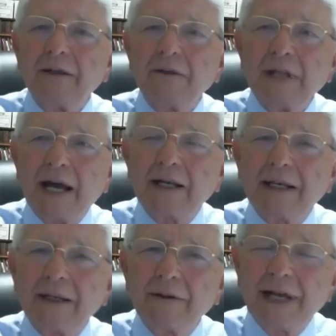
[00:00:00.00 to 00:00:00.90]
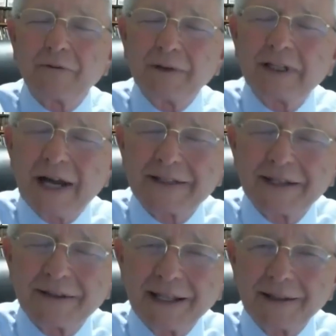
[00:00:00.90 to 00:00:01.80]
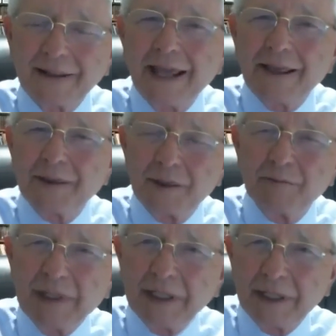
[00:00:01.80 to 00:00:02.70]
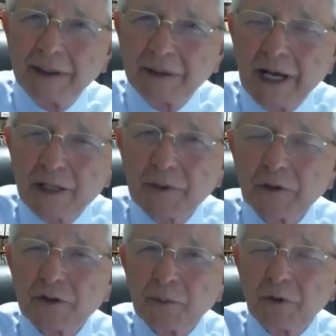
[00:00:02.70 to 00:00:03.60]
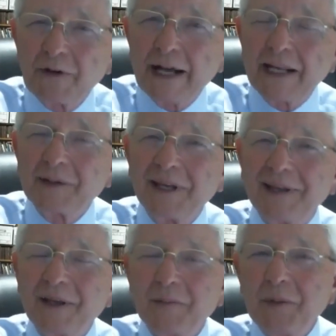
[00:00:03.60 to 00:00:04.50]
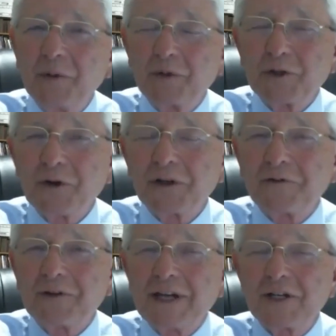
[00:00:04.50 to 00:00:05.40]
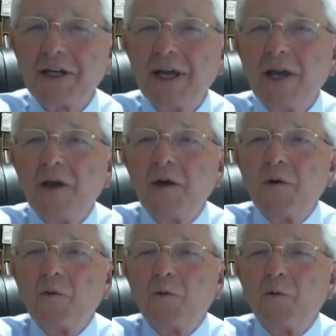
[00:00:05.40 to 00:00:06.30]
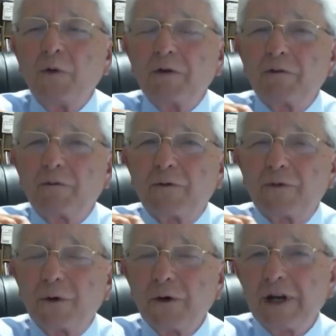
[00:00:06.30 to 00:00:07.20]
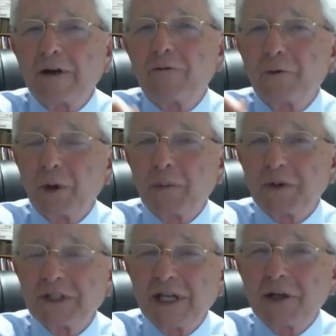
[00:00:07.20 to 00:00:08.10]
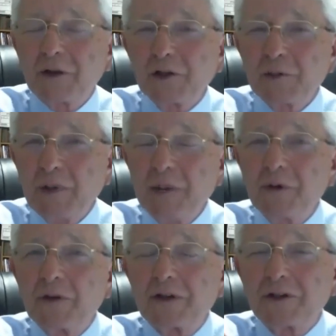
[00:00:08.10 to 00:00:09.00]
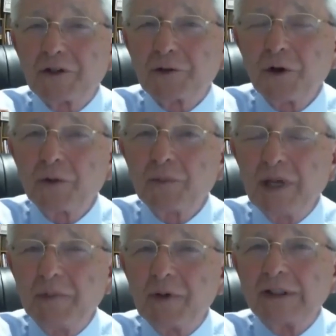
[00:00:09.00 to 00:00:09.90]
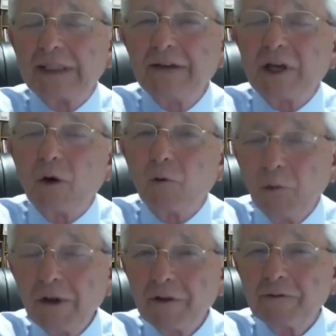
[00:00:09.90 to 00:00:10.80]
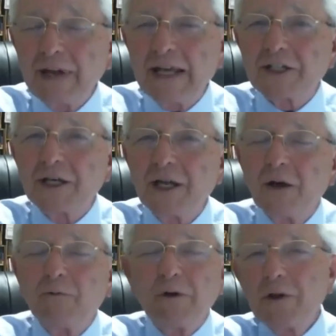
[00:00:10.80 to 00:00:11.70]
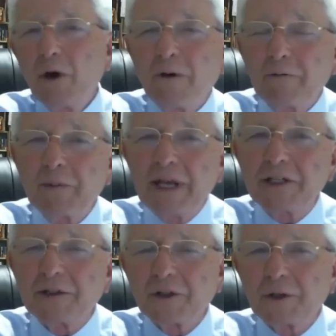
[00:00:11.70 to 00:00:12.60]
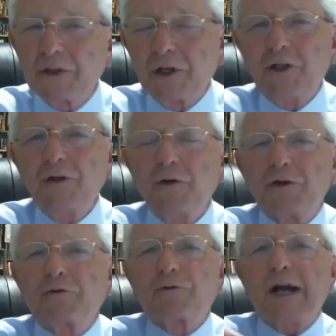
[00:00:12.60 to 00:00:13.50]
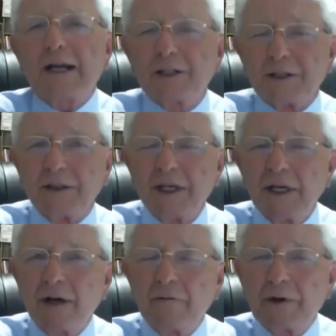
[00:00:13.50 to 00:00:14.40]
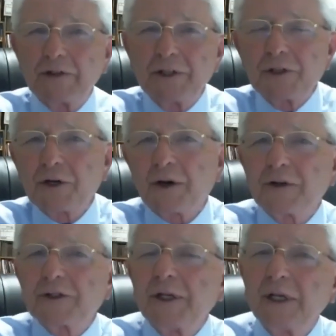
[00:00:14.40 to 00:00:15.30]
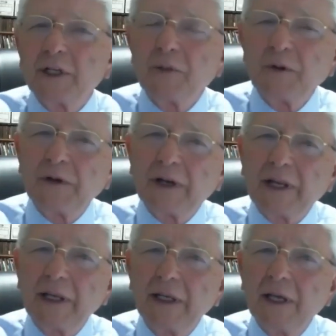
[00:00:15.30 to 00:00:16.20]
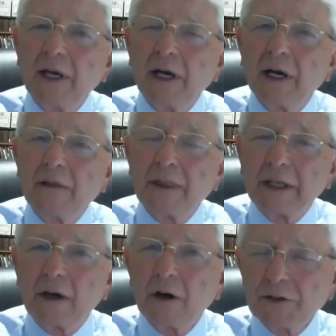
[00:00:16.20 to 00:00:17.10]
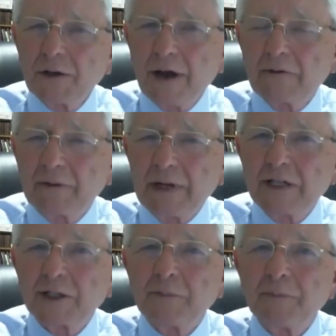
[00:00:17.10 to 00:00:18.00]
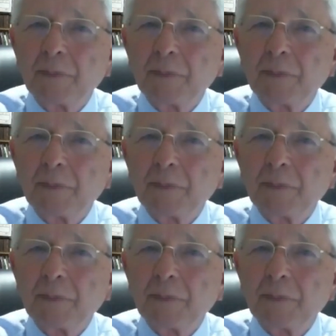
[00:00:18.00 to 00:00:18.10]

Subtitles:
not yet realizing that they, meaning the hospitals, are providing people with stroke and aphasia with 30 to 40% of those people that are stroke people leaving with aphasia with no information. So it's a huge fraction of their discharged community that also have aphasia,